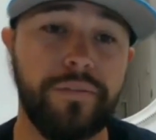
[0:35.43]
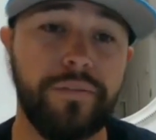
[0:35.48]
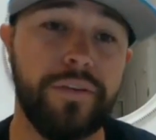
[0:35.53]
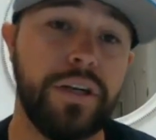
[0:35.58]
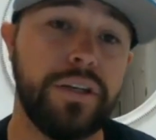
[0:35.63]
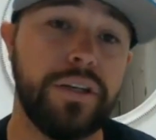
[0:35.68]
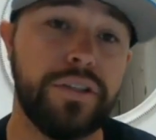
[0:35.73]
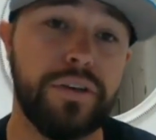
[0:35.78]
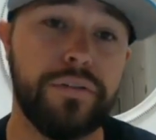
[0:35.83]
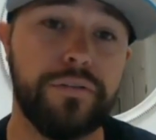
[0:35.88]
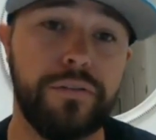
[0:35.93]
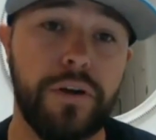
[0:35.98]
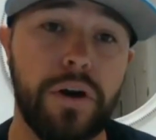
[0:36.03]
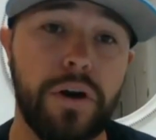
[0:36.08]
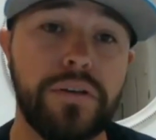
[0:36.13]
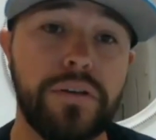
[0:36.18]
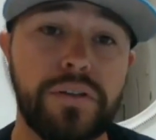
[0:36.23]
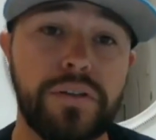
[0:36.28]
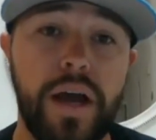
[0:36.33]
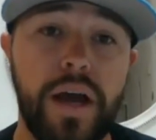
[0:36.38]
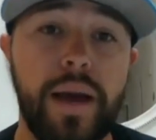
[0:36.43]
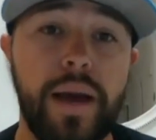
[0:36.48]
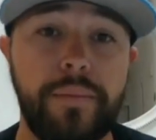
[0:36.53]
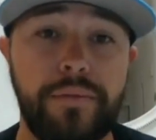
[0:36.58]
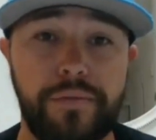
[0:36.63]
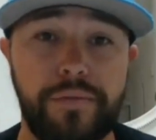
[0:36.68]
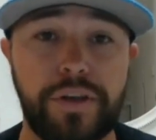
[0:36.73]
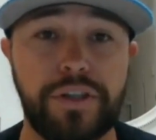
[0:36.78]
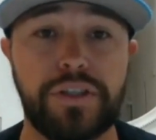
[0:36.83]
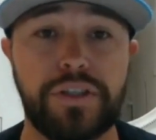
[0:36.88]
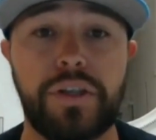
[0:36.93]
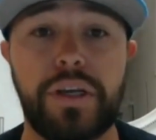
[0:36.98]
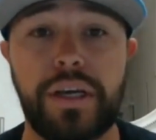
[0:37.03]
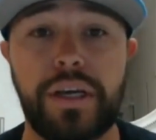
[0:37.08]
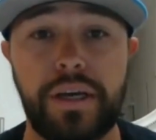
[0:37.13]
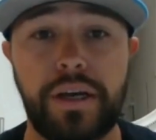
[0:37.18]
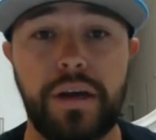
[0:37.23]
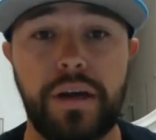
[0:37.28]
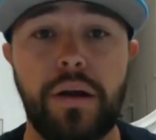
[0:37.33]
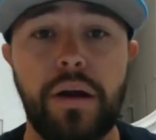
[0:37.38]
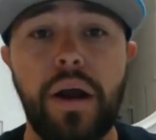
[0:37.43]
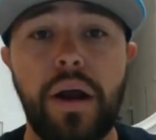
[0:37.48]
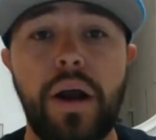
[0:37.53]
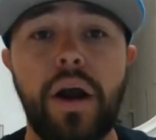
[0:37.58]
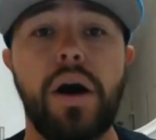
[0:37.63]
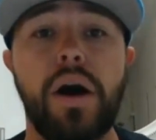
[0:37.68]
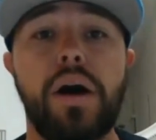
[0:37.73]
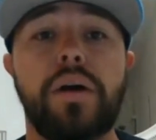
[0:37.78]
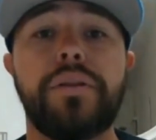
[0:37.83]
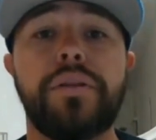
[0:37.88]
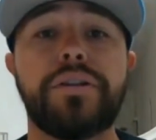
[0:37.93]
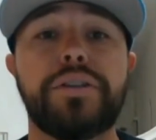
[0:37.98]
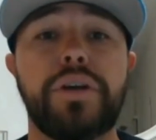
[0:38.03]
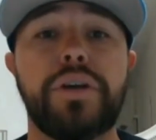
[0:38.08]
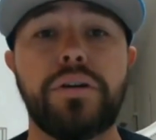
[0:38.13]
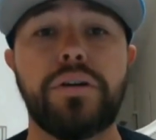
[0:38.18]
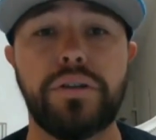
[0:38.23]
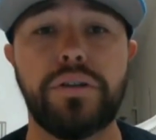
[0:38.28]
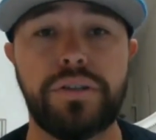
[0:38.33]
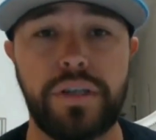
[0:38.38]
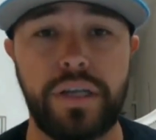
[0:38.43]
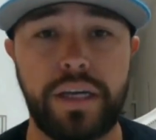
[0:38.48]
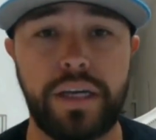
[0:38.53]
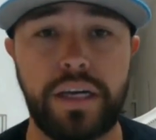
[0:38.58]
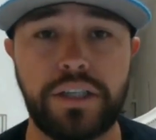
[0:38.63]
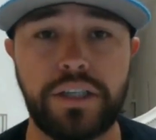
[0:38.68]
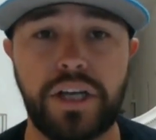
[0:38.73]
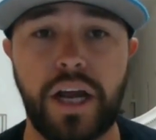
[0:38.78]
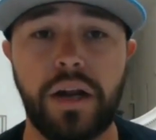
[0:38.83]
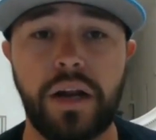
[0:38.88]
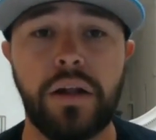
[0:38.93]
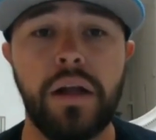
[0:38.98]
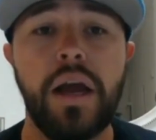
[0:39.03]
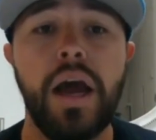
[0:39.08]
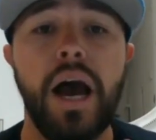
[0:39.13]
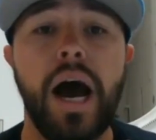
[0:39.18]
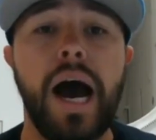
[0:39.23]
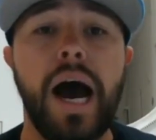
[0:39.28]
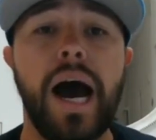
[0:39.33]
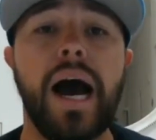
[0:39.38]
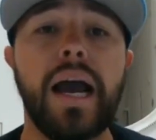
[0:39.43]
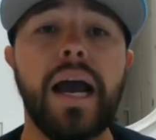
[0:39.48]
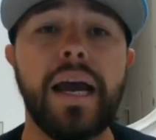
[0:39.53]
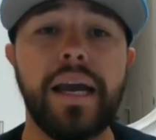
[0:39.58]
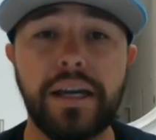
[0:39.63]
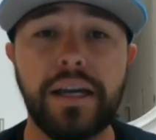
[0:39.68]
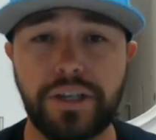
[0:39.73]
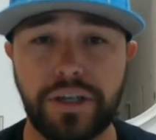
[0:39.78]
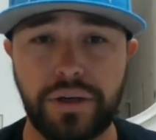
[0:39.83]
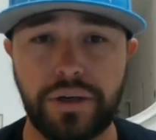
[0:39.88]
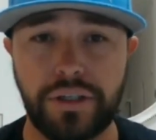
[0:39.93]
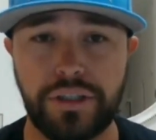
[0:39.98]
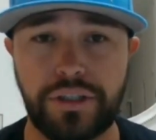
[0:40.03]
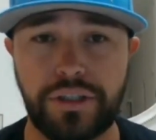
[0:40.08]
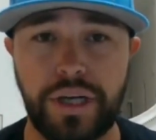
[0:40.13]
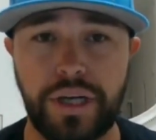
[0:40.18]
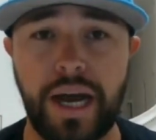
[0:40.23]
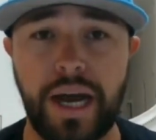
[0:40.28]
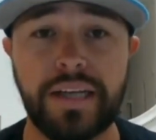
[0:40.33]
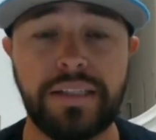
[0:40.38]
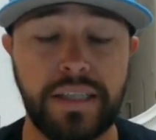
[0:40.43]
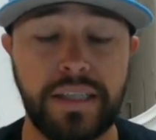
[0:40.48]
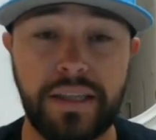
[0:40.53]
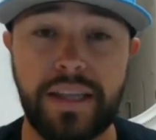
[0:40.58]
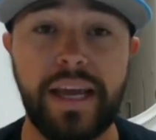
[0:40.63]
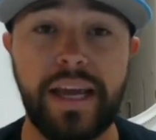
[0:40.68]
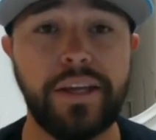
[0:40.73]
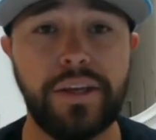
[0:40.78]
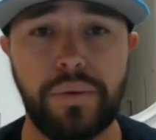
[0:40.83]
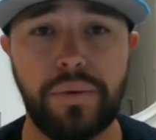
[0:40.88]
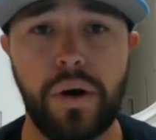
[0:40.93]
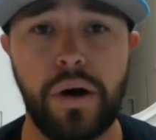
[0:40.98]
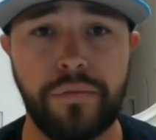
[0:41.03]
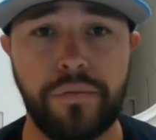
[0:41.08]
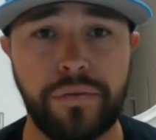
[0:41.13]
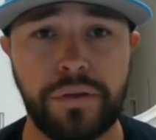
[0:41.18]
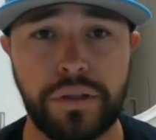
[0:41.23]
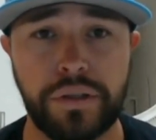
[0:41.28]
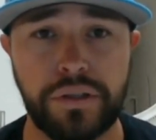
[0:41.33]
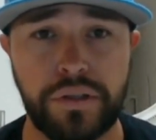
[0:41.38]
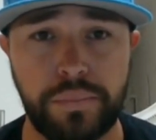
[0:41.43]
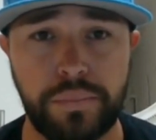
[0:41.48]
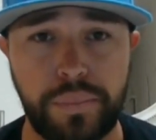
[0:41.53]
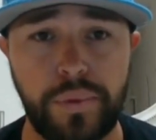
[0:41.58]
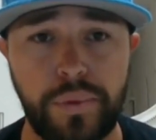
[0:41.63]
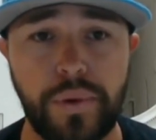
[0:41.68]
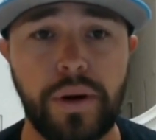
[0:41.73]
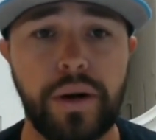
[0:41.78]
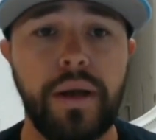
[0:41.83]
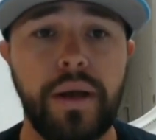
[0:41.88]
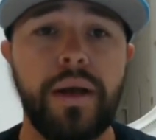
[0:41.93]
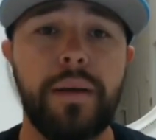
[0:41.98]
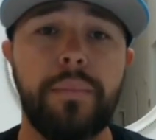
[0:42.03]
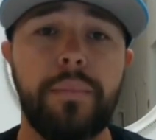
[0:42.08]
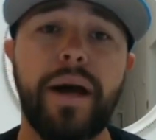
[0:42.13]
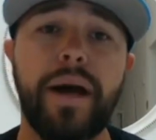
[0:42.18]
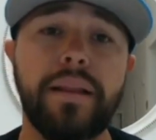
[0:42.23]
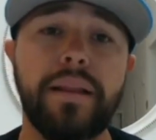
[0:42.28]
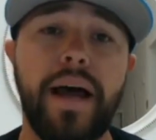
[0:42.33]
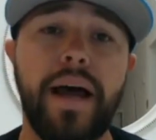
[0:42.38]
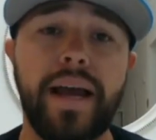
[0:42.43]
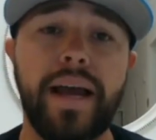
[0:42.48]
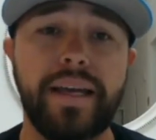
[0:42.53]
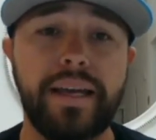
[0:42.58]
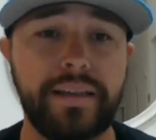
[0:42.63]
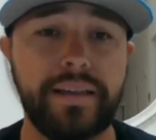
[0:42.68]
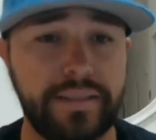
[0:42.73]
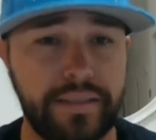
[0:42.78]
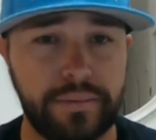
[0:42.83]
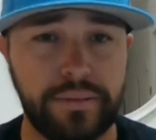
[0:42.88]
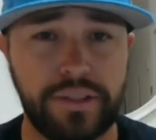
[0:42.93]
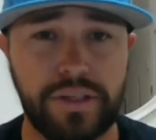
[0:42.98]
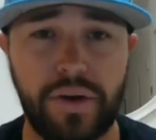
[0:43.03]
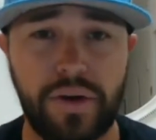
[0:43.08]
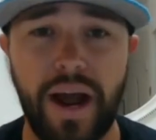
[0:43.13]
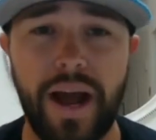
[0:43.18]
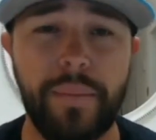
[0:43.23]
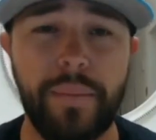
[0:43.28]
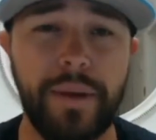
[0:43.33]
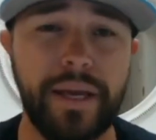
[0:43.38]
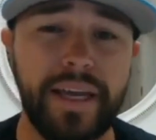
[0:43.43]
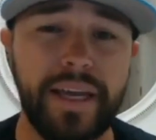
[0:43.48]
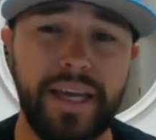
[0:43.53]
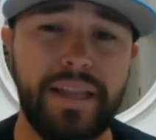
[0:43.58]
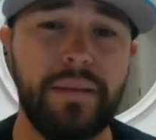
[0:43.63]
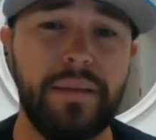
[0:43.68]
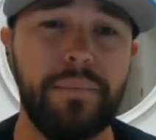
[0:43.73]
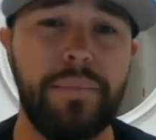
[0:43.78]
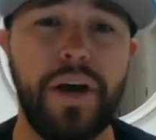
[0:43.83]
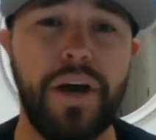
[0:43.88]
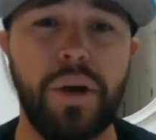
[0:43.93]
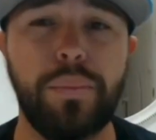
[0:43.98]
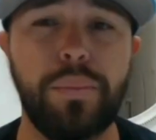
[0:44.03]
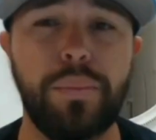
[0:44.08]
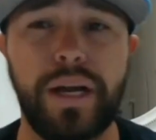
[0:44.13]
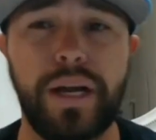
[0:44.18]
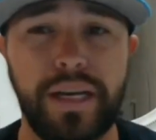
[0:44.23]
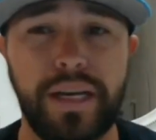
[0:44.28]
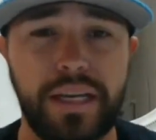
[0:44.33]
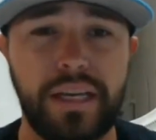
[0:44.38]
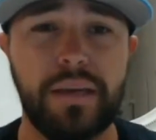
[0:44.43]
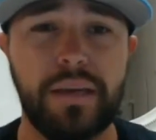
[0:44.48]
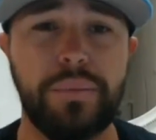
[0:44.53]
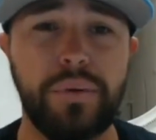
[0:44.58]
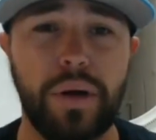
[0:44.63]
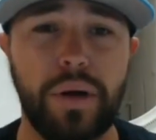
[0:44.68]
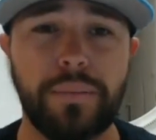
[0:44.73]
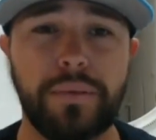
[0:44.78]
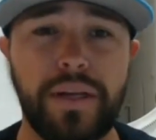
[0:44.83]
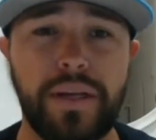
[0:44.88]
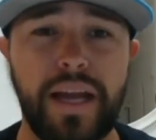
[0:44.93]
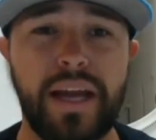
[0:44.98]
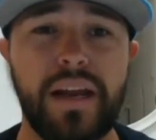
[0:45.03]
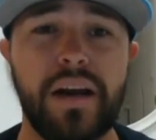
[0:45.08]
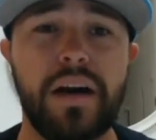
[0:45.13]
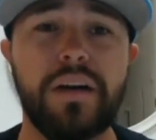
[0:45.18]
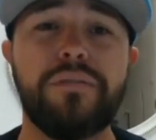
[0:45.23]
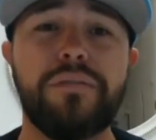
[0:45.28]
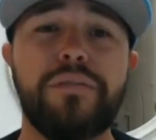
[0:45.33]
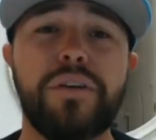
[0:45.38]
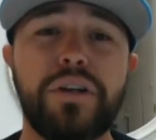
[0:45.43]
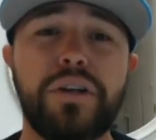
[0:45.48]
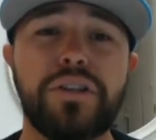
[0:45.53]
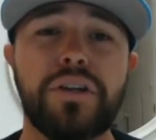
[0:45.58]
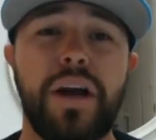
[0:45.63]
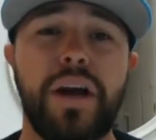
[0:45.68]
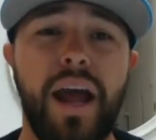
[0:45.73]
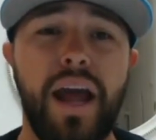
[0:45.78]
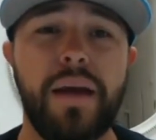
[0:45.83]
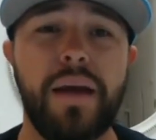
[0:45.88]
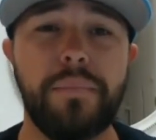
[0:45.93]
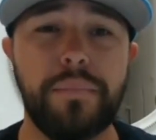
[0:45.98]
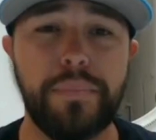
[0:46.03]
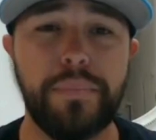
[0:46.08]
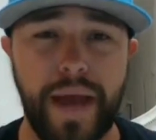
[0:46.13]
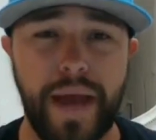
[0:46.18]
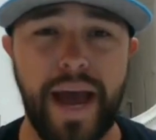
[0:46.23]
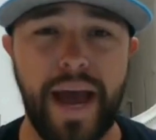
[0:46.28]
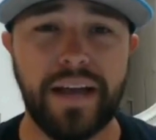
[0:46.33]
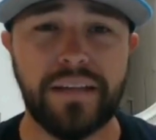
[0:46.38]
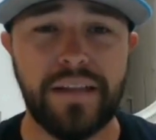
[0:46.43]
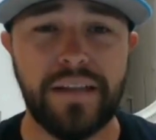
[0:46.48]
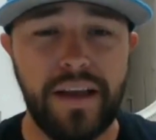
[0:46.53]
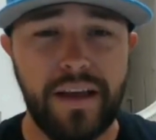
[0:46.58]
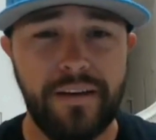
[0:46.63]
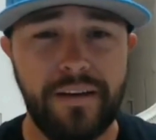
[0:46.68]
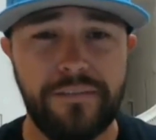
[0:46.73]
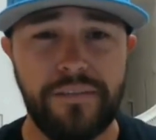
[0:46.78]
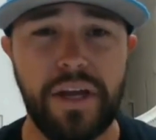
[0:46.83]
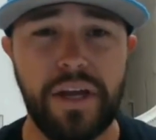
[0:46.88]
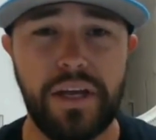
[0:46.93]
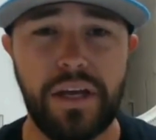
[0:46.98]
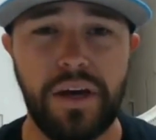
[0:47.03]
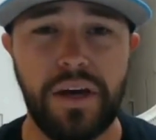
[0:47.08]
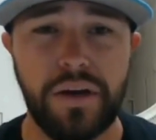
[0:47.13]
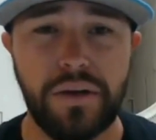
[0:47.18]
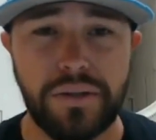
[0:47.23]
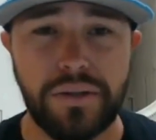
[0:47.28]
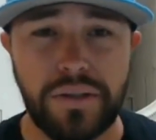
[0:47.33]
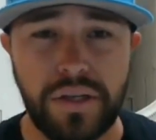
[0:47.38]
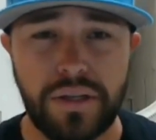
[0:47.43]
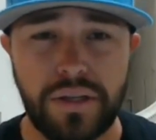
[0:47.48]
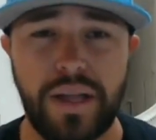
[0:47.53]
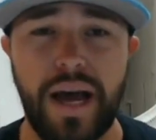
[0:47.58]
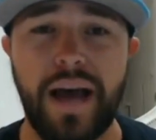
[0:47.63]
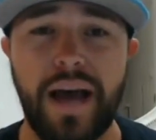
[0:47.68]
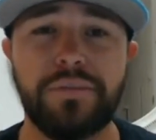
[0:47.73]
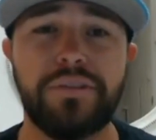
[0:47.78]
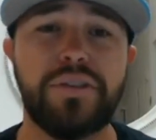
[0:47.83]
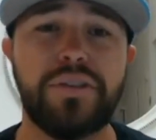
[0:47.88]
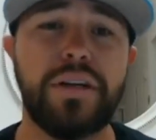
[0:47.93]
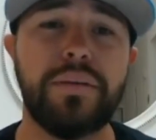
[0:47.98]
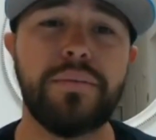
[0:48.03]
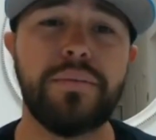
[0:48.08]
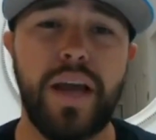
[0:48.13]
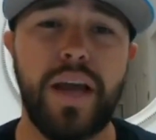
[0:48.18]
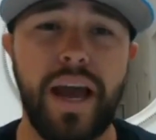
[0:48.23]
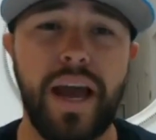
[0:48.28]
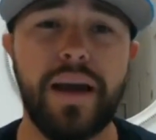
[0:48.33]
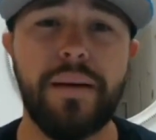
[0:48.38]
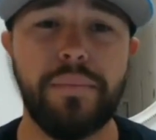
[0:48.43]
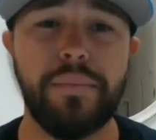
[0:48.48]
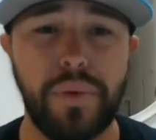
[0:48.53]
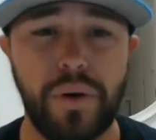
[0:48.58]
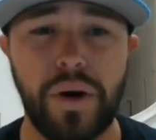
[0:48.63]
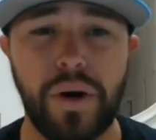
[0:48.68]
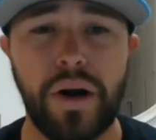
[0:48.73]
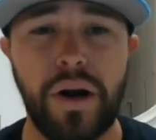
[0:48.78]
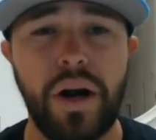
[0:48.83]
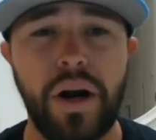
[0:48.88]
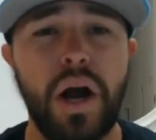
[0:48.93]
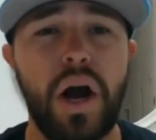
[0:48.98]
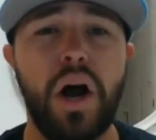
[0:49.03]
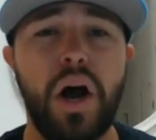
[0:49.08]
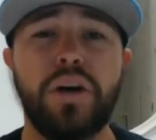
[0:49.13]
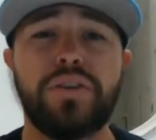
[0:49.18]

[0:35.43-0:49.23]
If it is your first time officially here on the Charger Syndicate channel, I encourage you guys and thank you all for the support by liking, subscribing, hitting the bell button to keep you up to date on future and past videos, live streams, and more.